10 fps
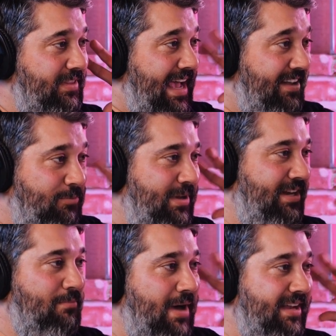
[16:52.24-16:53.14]
That's been
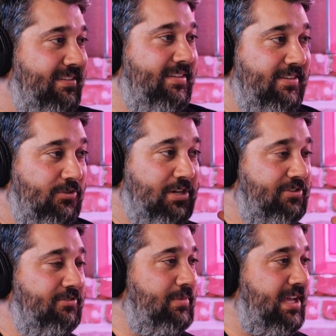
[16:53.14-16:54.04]
a mindset switch
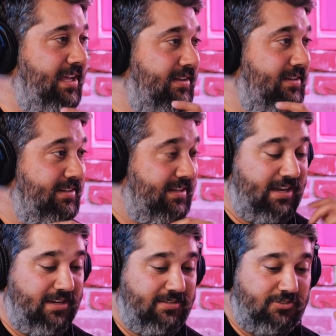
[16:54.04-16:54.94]
for me,
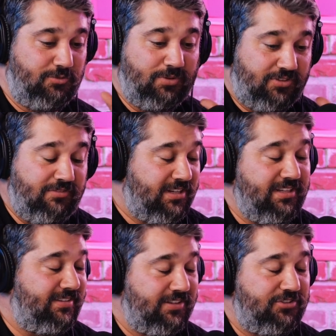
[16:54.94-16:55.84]
specifically
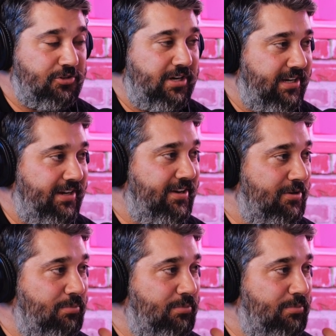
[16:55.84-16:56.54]
since joining here.